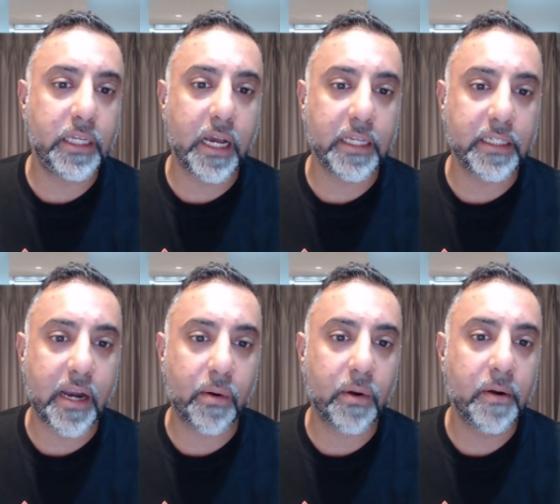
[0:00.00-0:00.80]

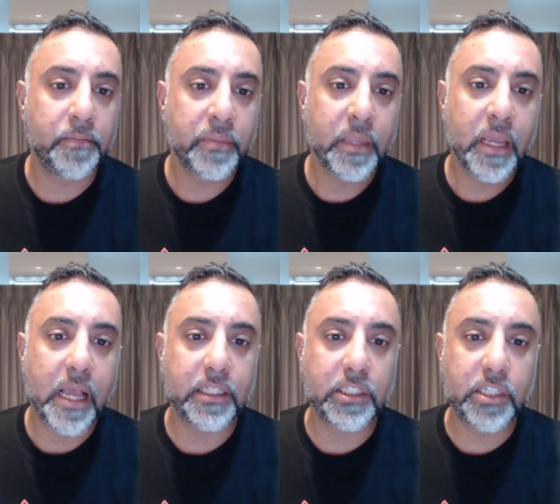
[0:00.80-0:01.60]
Eisenhower,
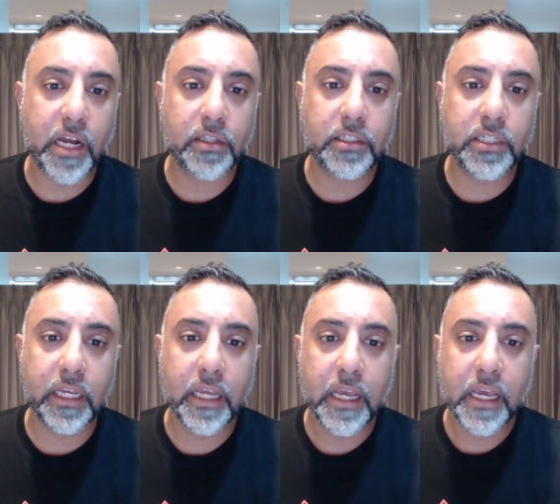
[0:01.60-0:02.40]
as a child,
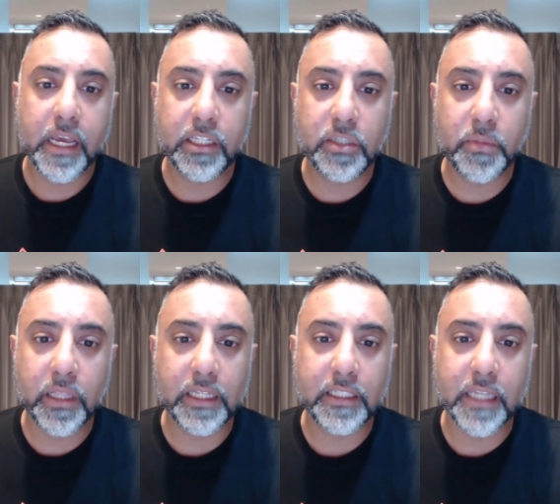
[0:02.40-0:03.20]
she
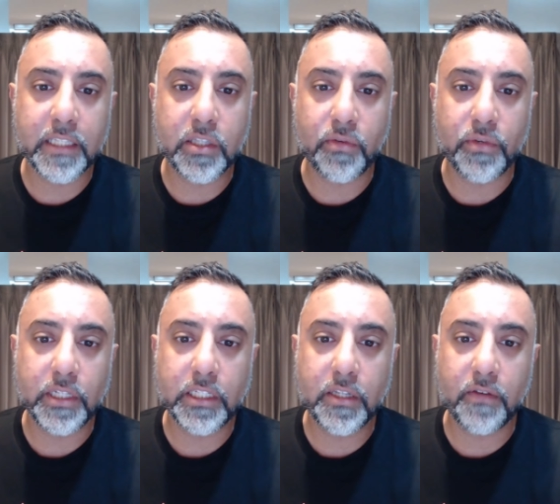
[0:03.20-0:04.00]
intimately sensed the
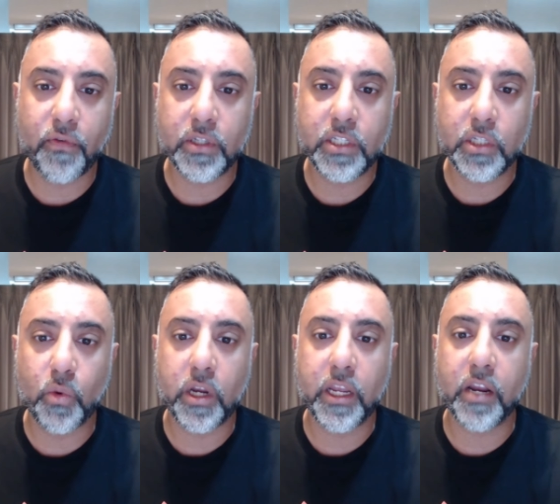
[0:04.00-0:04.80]
resistant forces
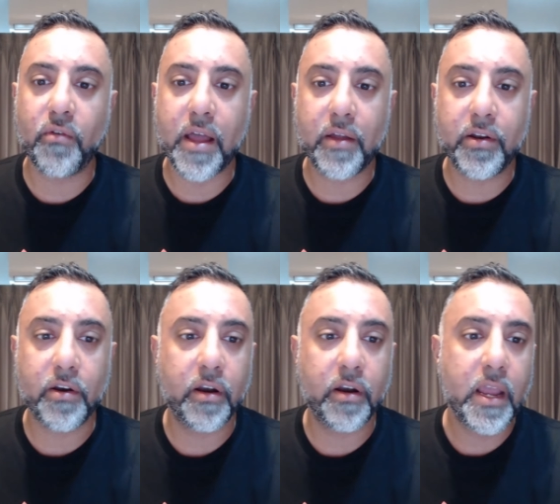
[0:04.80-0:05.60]
working around
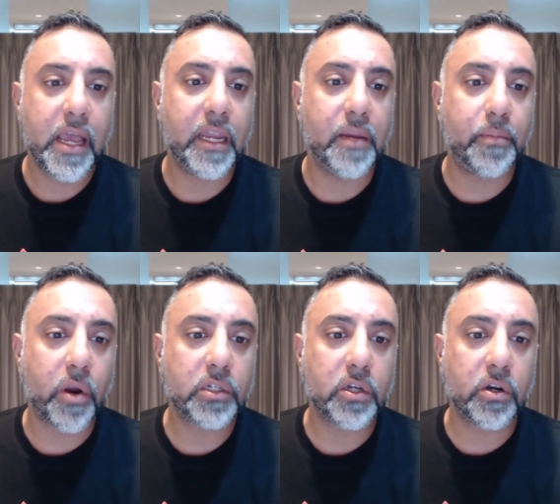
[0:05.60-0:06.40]
her and
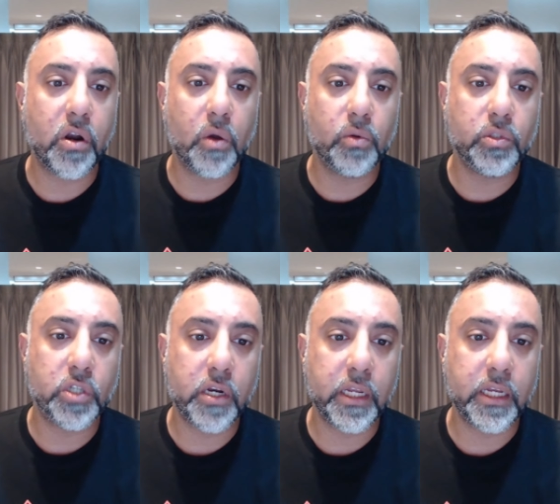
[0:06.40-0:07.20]
embarked on her own
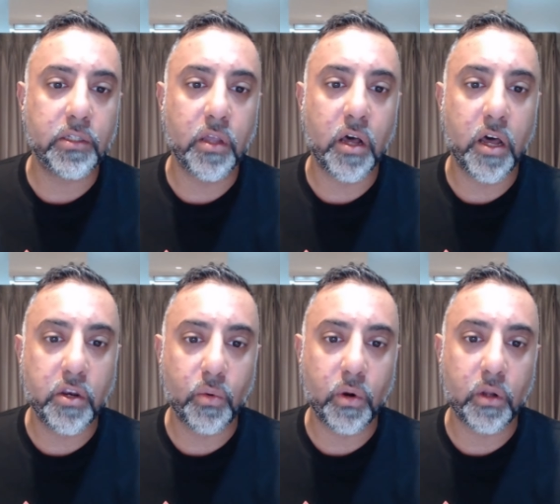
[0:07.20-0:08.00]
journey into the
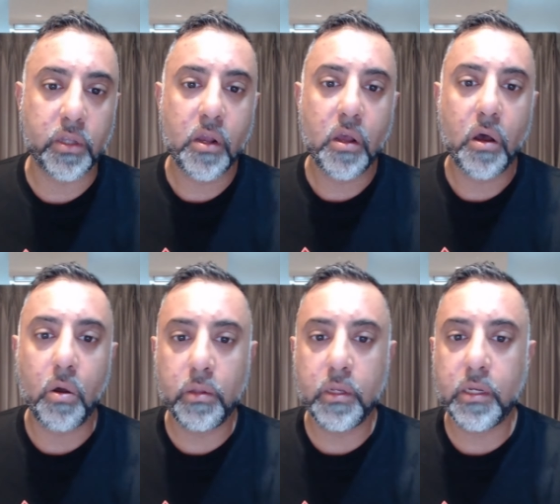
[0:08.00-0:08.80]
underworld,
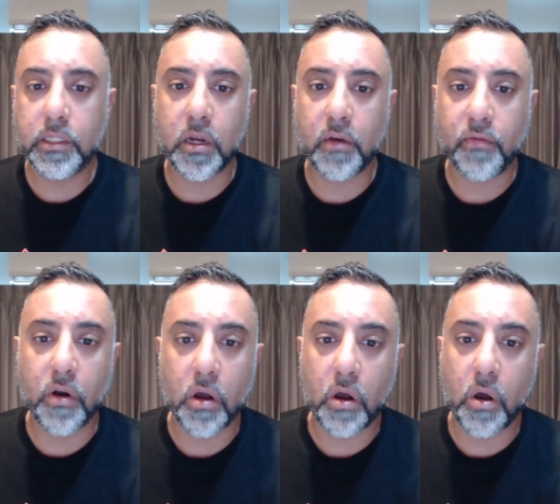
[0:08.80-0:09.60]
only to discover her
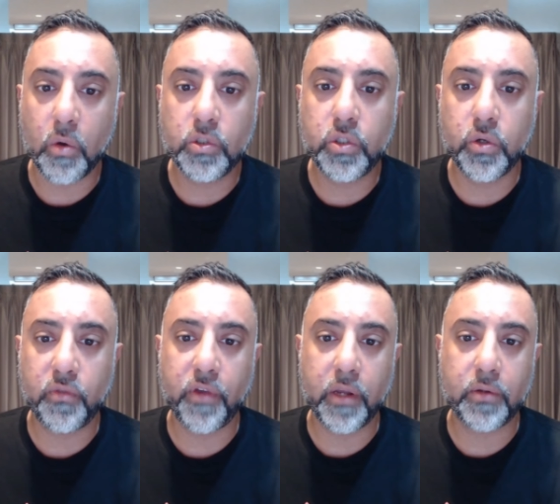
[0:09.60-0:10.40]
own truth
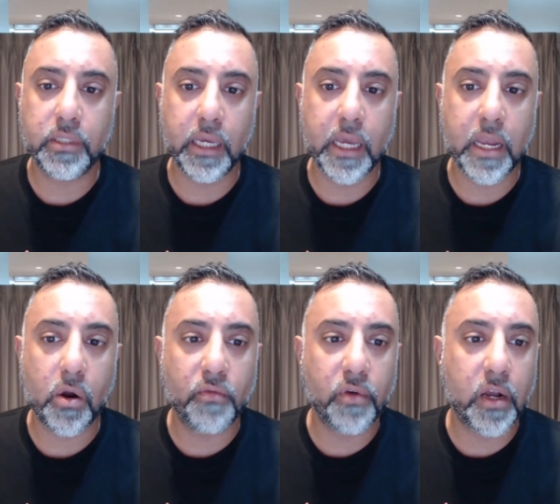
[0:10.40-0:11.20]
frequency and
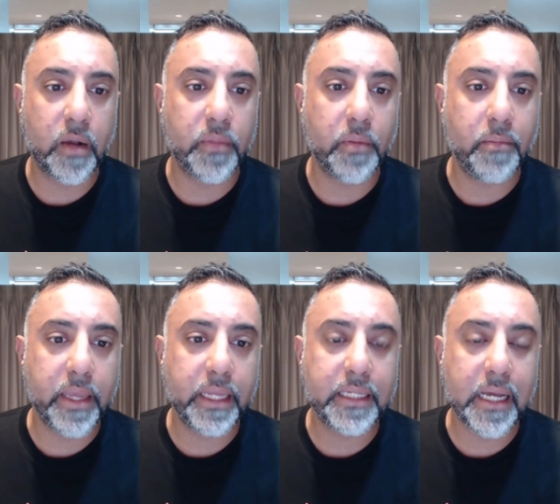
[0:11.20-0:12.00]
overcome the
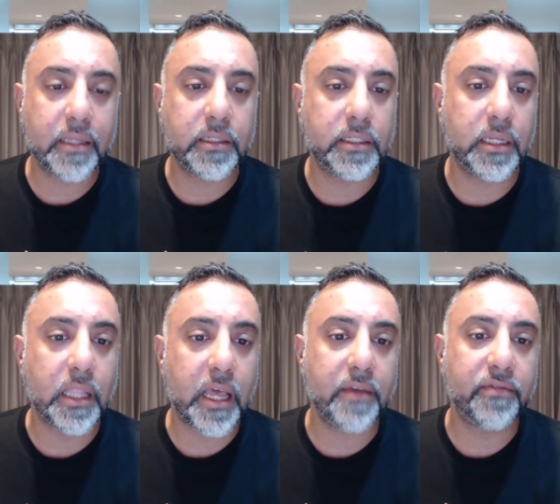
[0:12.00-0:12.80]
many challenges in life